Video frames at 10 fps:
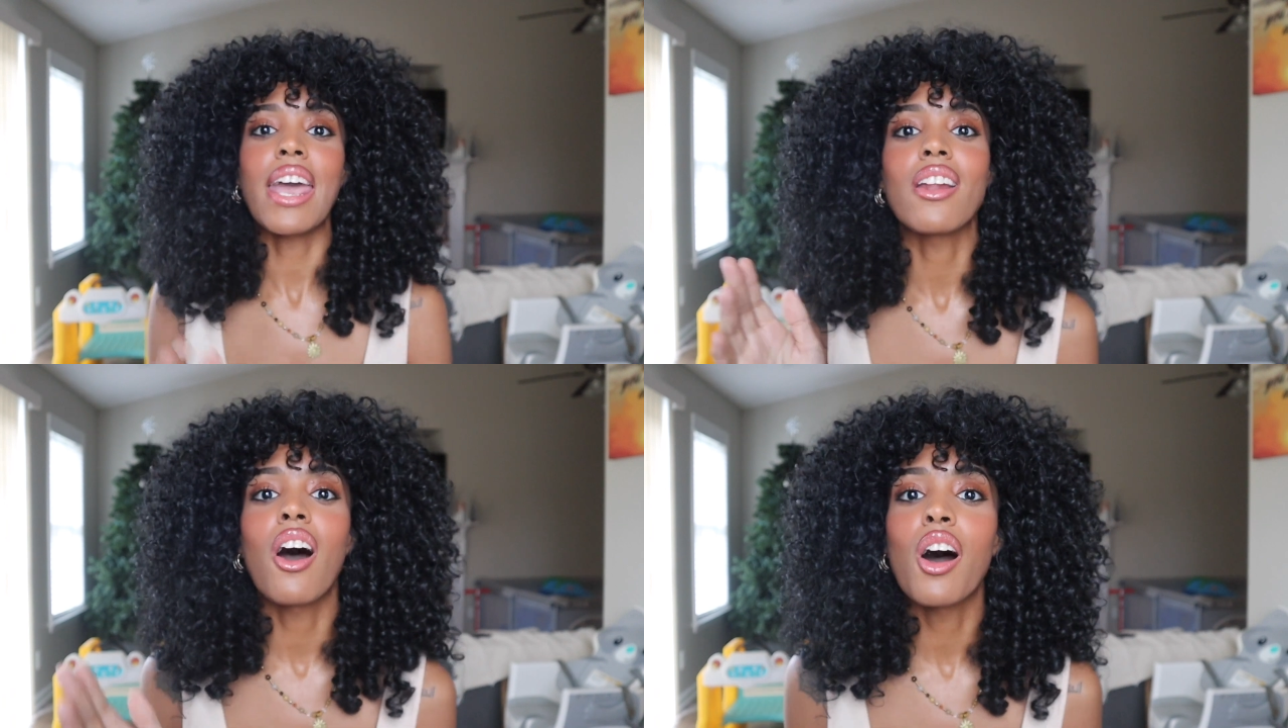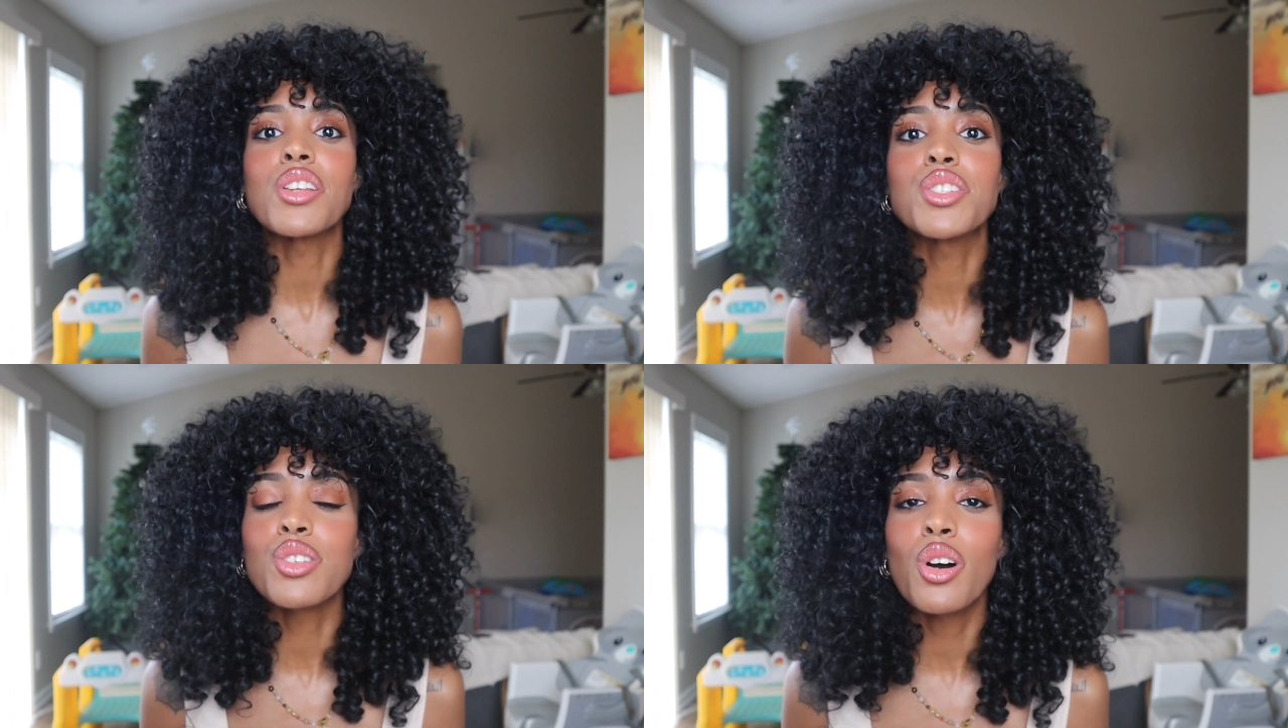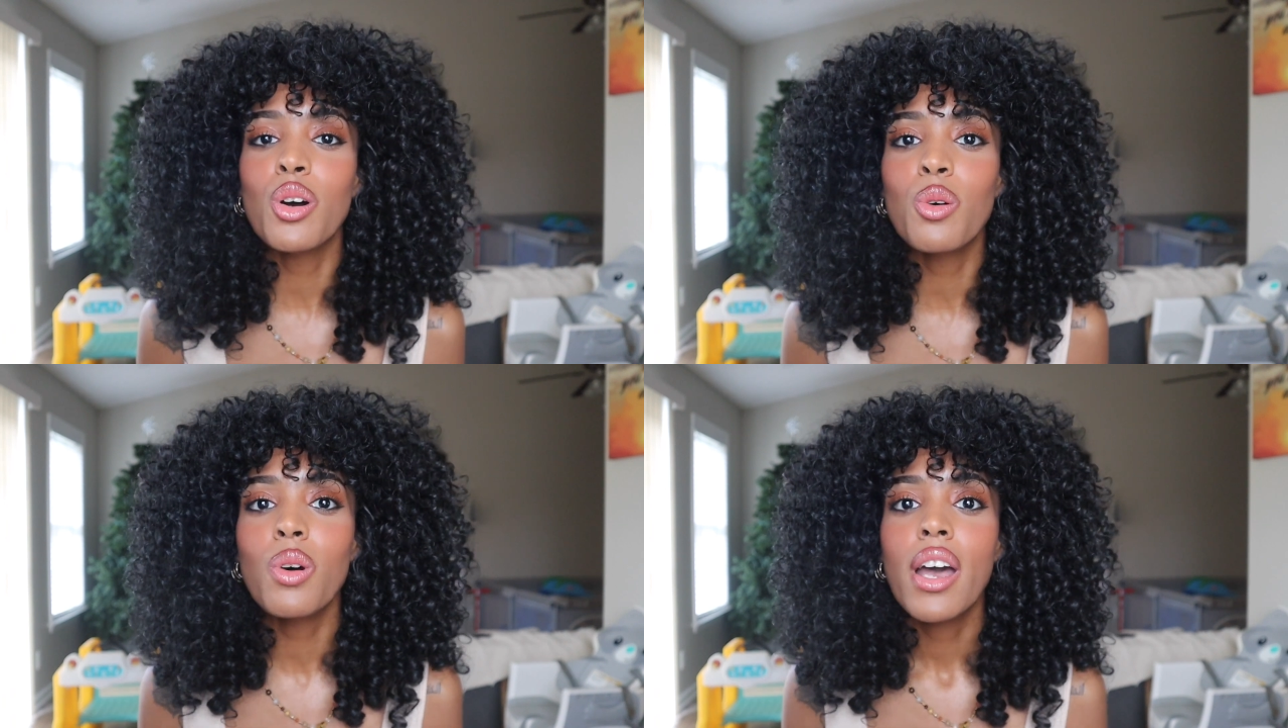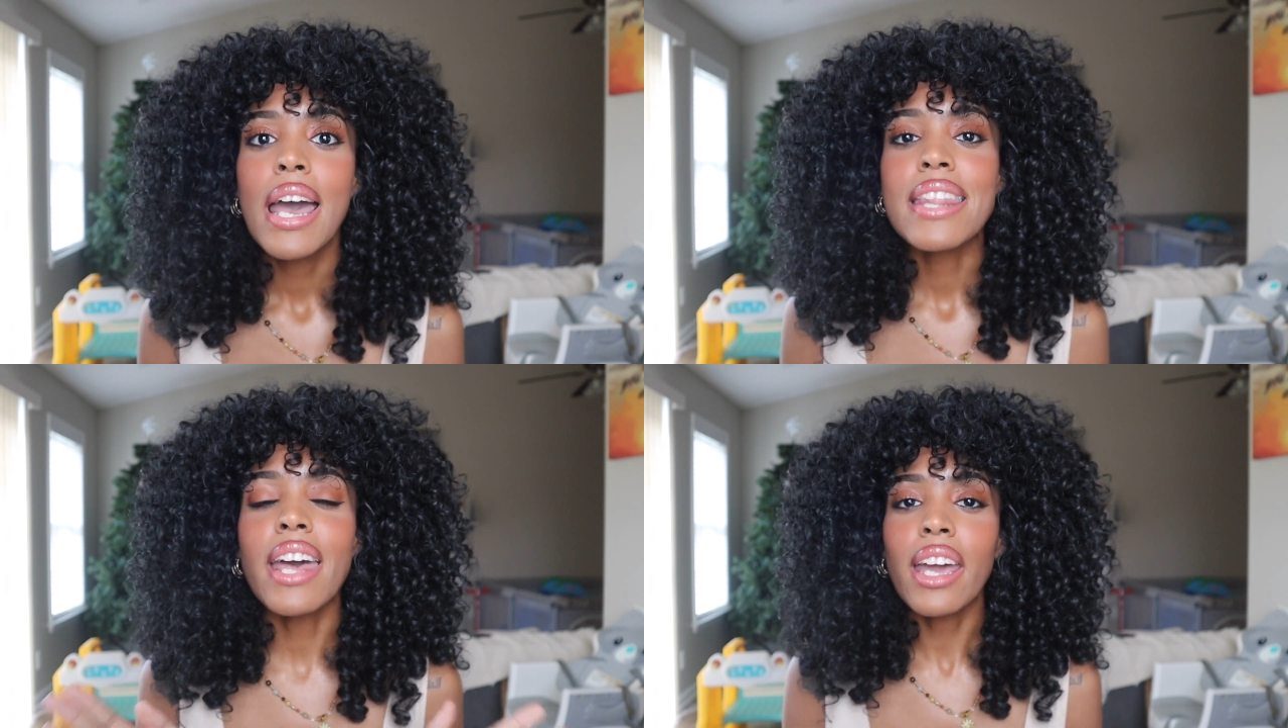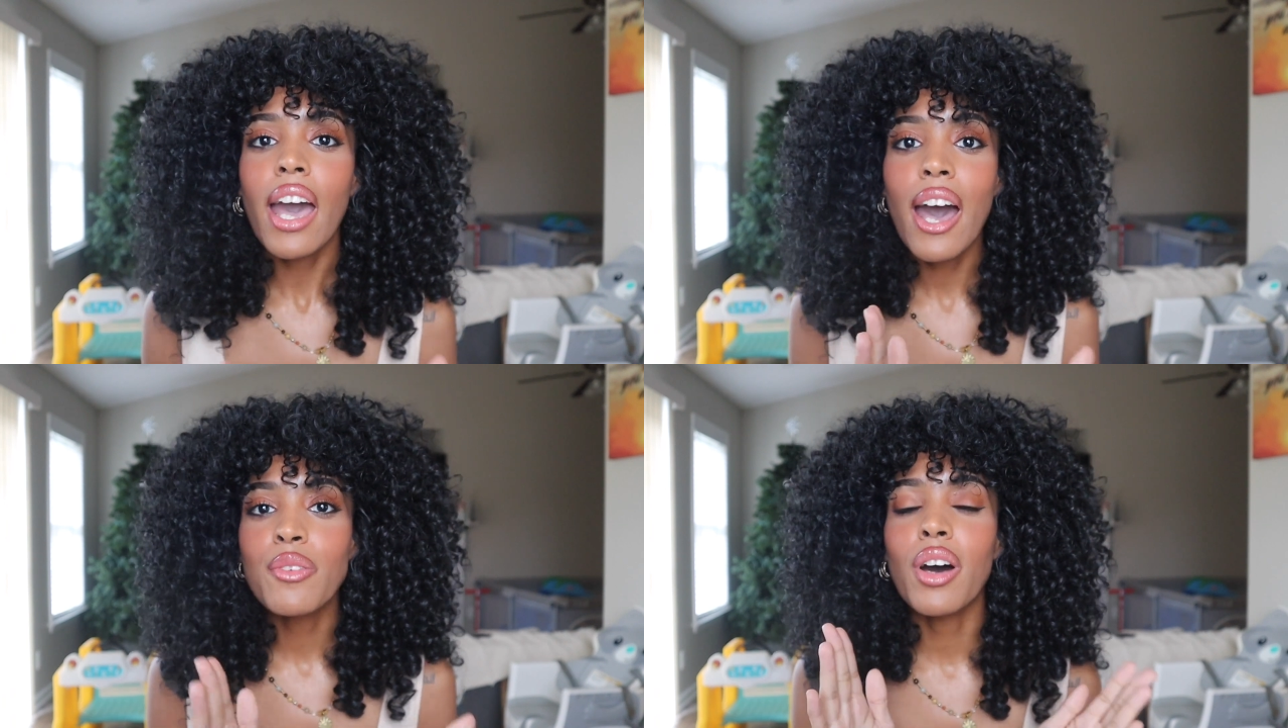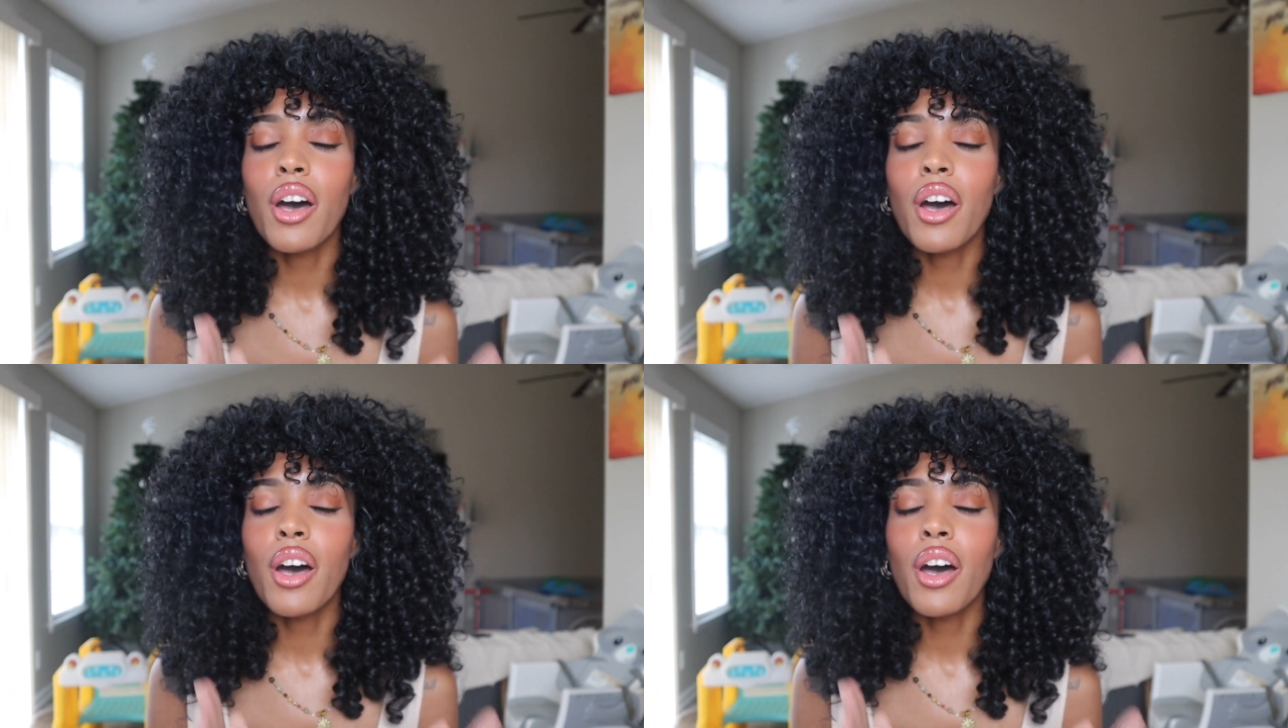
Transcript: And also, they have